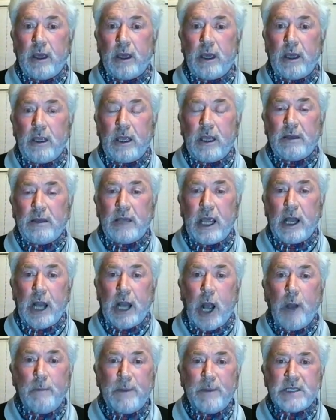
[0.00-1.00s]
it
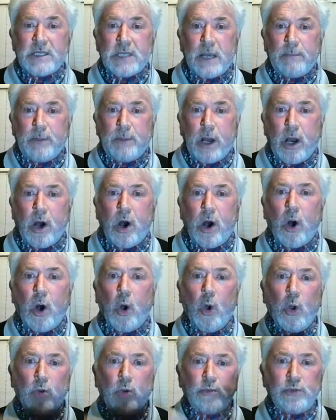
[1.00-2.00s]
opens up a
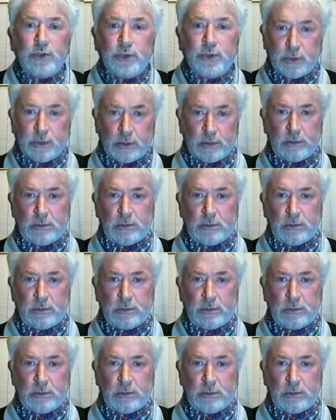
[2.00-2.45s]
whole new